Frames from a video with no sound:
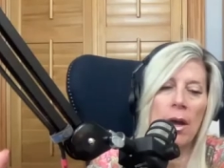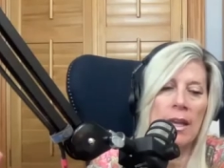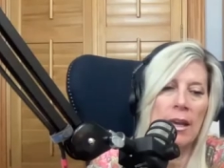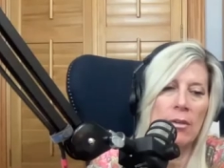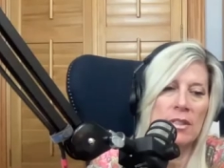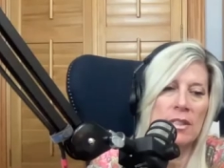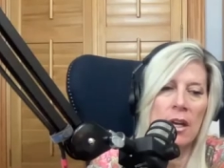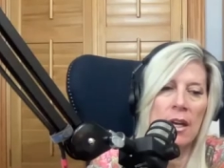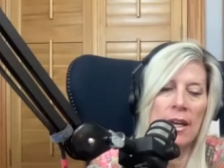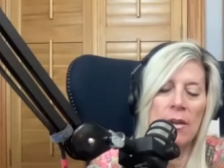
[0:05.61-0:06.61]
potty
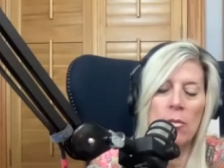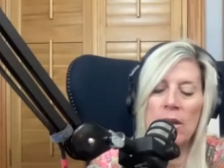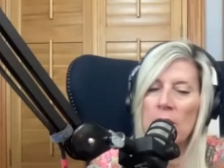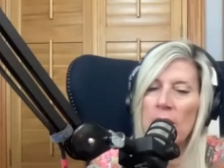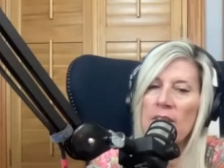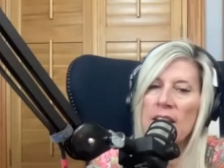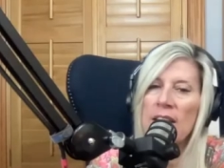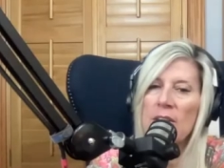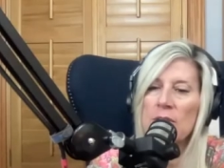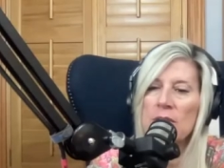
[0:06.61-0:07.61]
outside we don't have
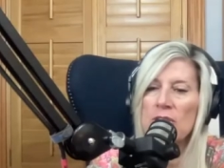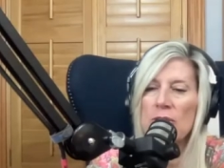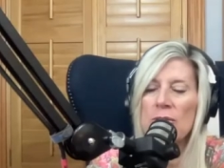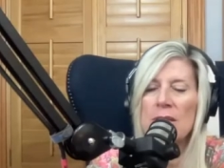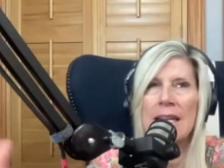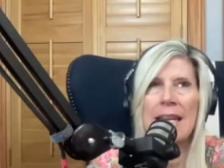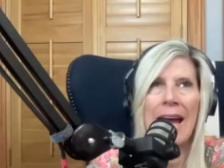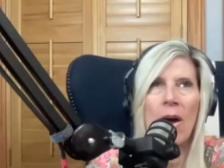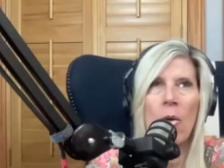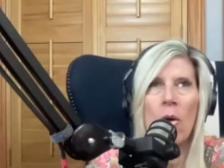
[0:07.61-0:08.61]
any of those mm-hmm. issues and
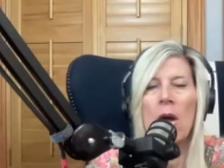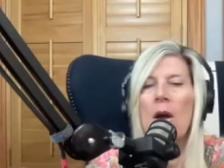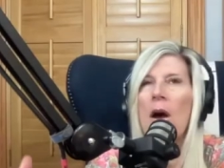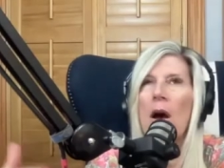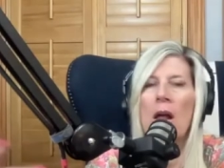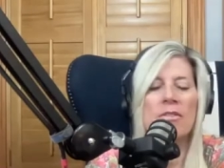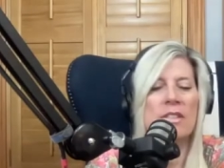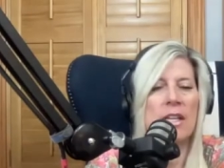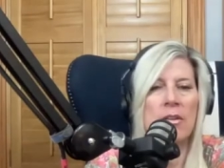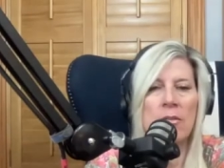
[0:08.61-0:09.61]
now all of
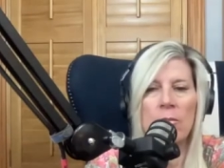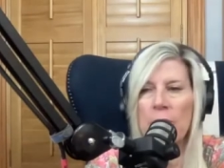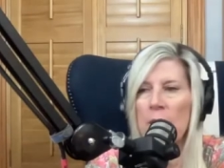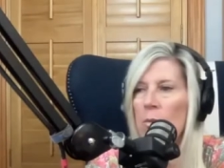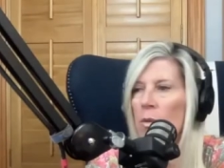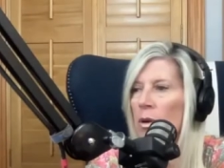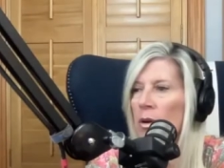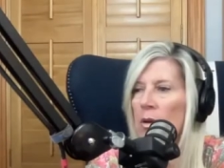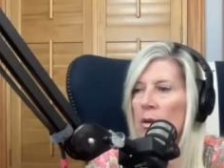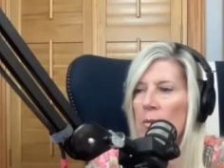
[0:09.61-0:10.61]
a sudden
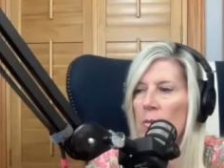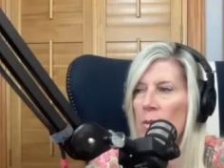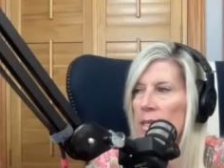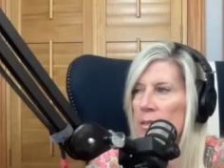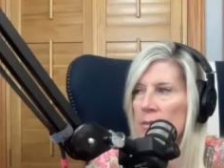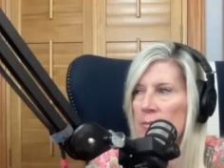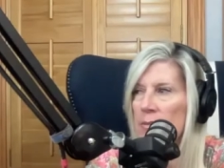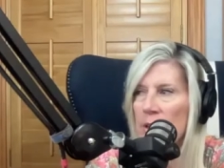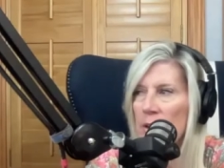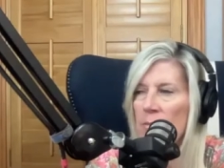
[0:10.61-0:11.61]
we're we
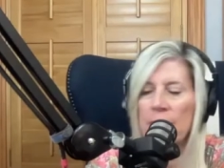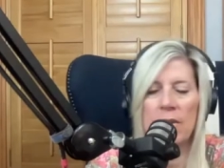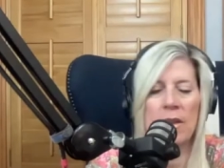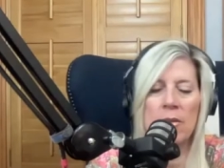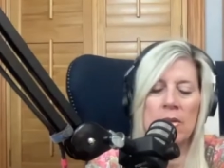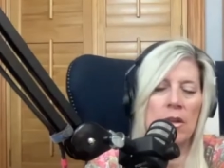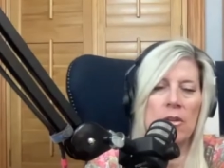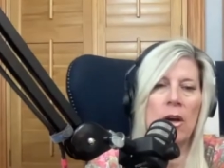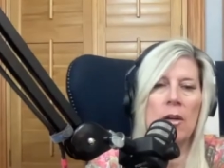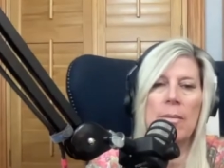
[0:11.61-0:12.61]
you know the
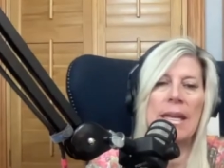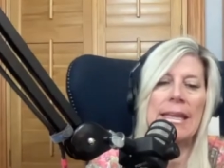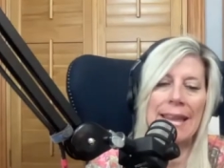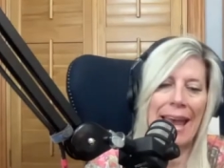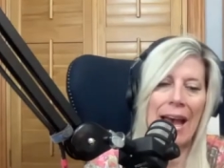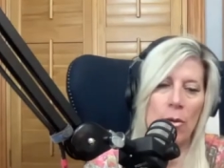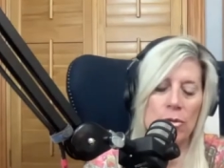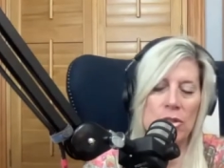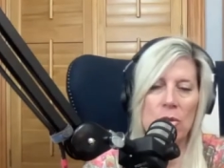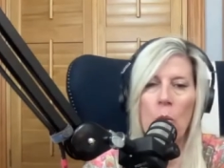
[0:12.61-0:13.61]
the dog peed in the
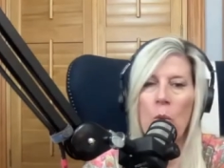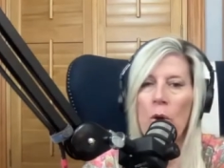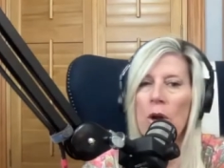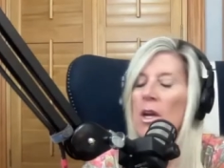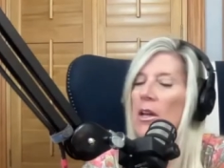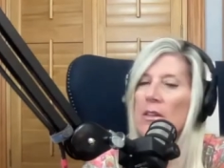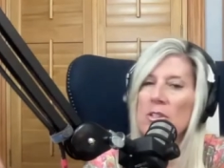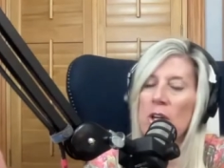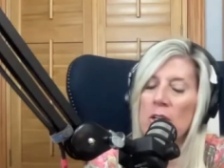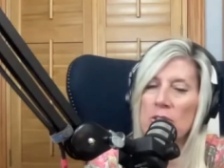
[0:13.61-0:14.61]
house or
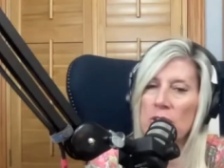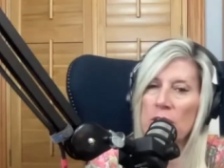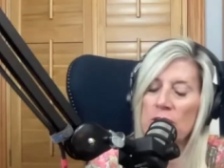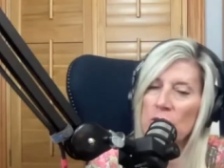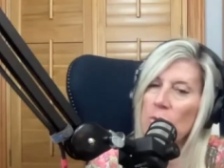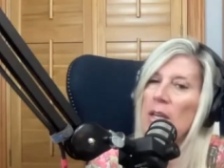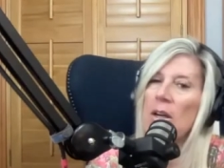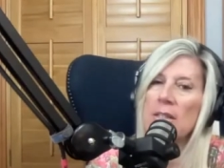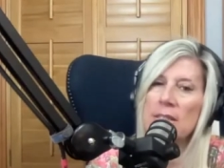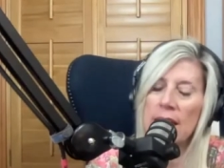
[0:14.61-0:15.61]
the dog started Sorry.
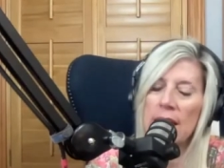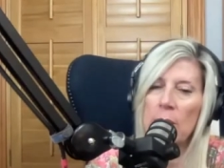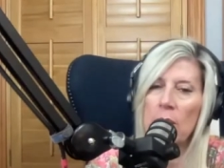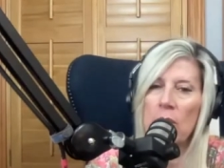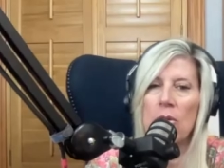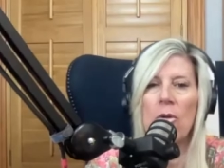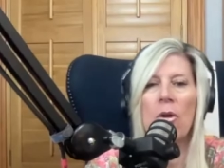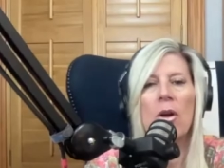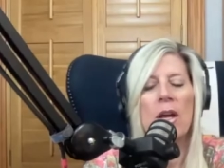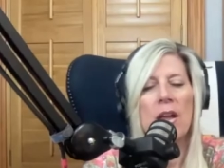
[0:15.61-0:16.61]
chewing on the table
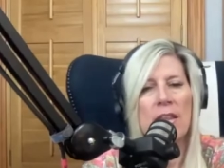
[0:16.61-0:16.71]
or yeah.